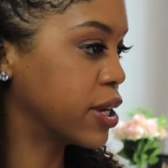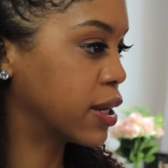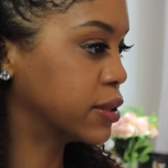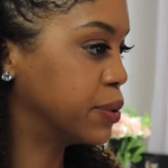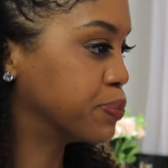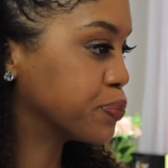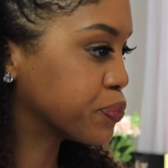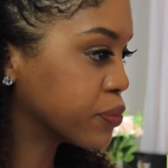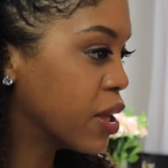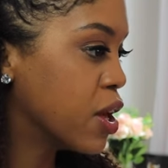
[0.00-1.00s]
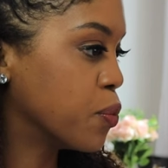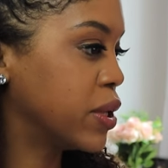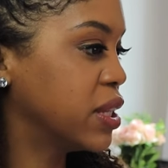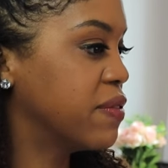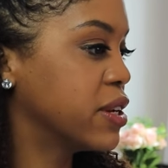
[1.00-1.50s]
Jackson.
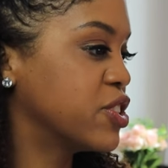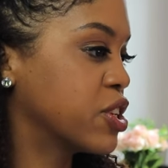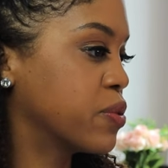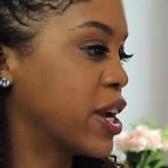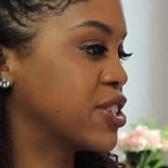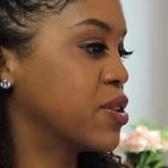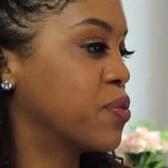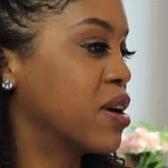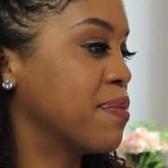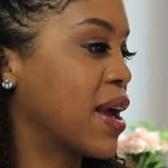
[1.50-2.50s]
We live in a generation where a